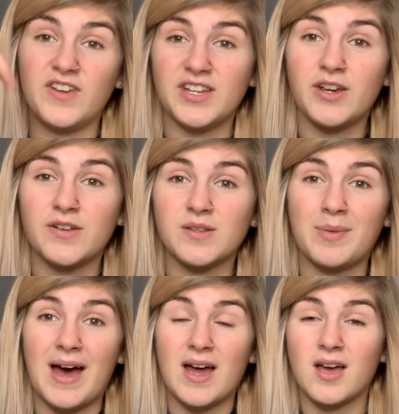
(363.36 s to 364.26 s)
videos are
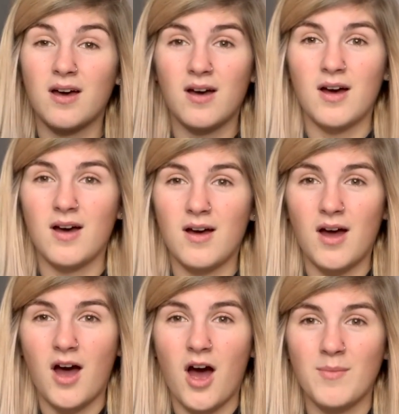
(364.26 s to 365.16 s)
back.
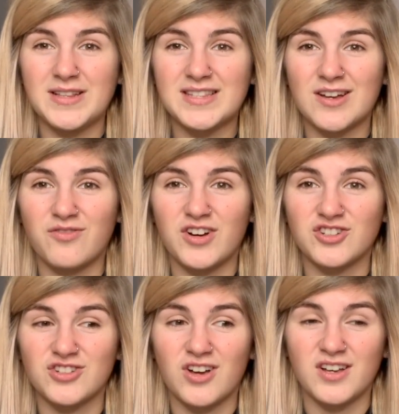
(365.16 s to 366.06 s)
I'm in
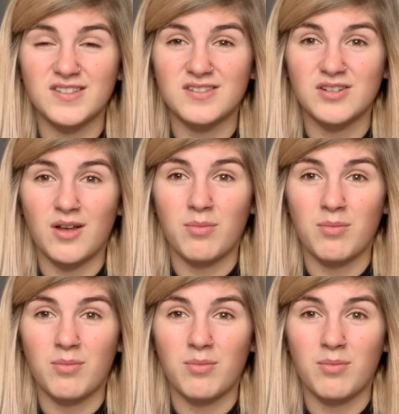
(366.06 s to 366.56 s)
self-isolating,